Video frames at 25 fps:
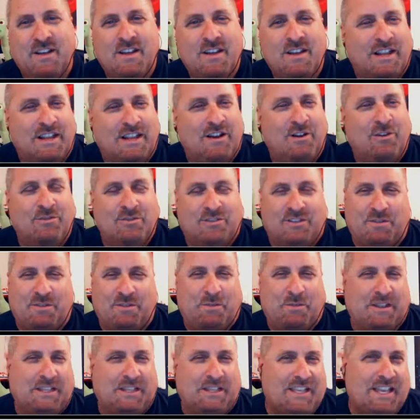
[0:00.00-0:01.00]
They don't
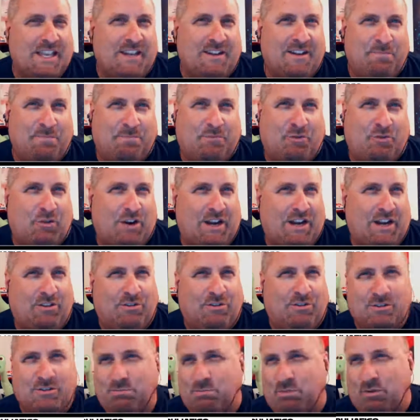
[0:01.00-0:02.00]
typically get
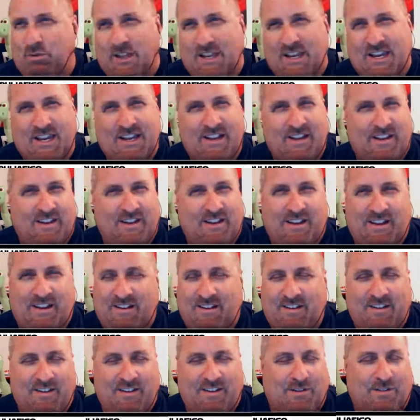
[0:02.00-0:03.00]
trailers played,
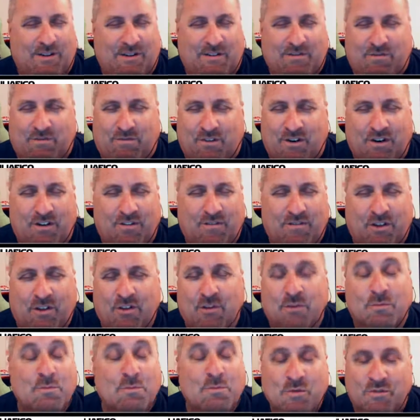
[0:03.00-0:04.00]
in front of
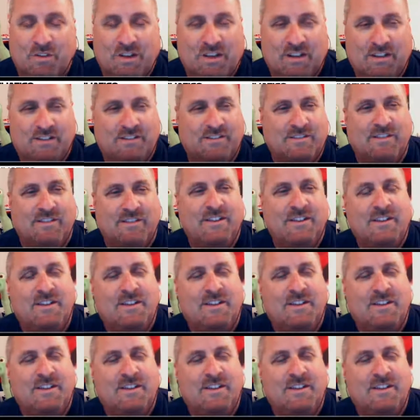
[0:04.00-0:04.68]
other movies.